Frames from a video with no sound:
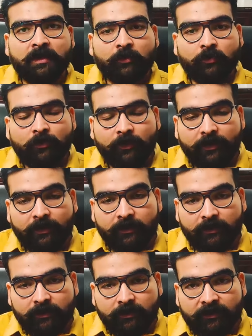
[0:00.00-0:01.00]
so
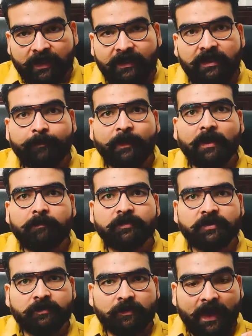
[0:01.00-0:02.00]
then it
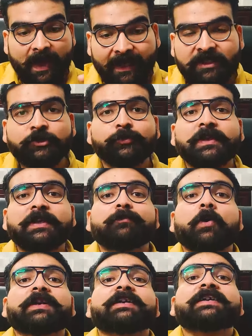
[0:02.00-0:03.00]
becomes actually
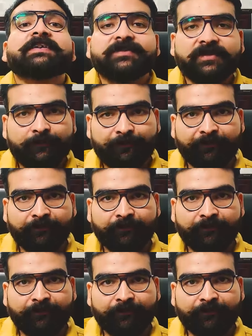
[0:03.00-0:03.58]
what it is.